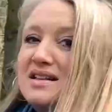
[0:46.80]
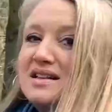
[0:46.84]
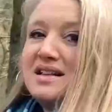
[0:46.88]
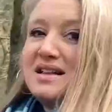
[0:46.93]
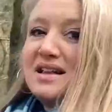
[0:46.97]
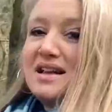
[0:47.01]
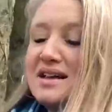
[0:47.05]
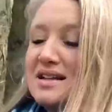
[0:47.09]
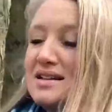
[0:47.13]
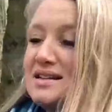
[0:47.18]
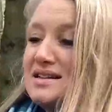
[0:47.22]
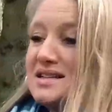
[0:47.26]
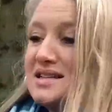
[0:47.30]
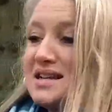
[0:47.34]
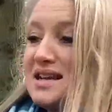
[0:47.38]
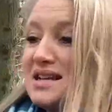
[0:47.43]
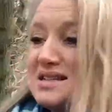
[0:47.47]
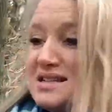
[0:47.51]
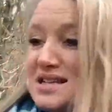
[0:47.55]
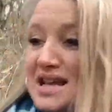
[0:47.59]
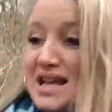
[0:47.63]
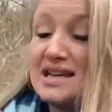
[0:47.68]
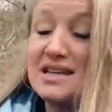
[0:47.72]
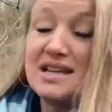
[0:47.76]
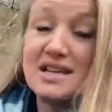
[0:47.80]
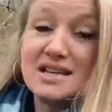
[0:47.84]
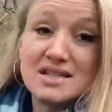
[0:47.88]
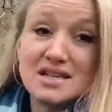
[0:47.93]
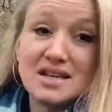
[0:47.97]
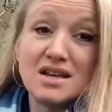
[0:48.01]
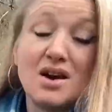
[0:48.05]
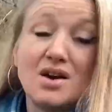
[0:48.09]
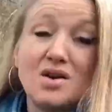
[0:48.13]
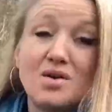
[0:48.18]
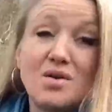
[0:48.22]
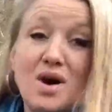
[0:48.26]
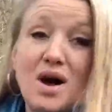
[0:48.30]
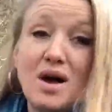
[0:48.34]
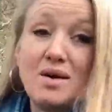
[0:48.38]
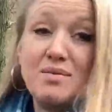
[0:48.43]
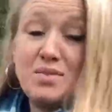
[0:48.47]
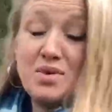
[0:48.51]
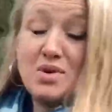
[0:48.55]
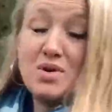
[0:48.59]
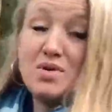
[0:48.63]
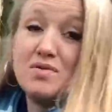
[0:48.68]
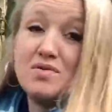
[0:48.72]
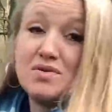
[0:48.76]
And 10 years ago, I
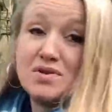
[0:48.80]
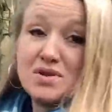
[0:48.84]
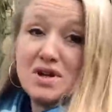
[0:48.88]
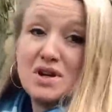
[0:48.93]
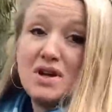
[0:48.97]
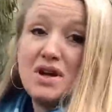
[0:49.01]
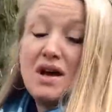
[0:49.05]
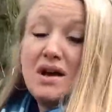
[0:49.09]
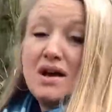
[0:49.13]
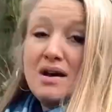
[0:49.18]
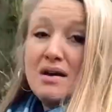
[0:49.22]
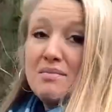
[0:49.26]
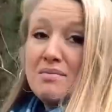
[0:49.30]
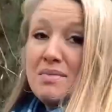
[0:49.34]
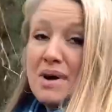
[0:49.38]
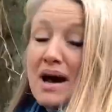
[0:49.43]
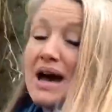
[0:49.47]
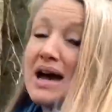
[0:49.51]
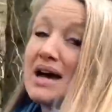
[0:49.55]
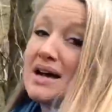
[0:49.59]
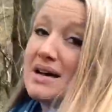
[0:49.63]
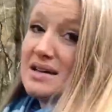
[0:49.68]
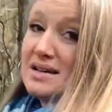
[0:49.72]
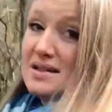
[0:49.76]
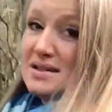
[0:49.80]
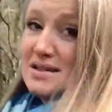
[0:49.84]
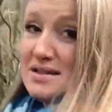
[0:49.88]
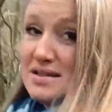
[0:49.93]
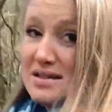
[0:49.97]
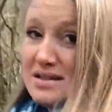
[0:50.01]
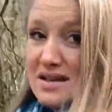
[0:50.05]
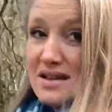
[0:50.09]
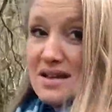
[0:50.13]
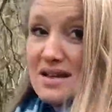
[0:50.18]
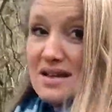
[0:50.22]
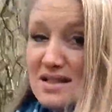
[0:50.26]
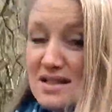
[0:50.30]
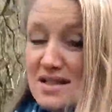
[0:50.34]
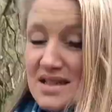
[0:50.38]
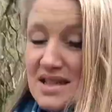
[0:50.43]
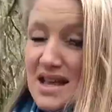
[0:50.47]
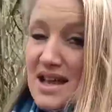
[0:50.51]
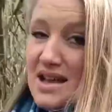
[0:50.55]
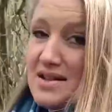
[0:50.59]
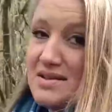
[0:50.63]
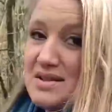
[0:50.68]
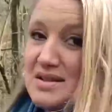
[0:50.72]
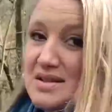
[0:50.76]
moved back to the
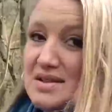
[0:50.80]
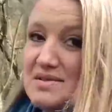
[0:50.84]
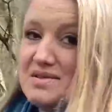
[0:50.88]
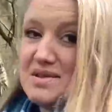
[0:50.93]
county of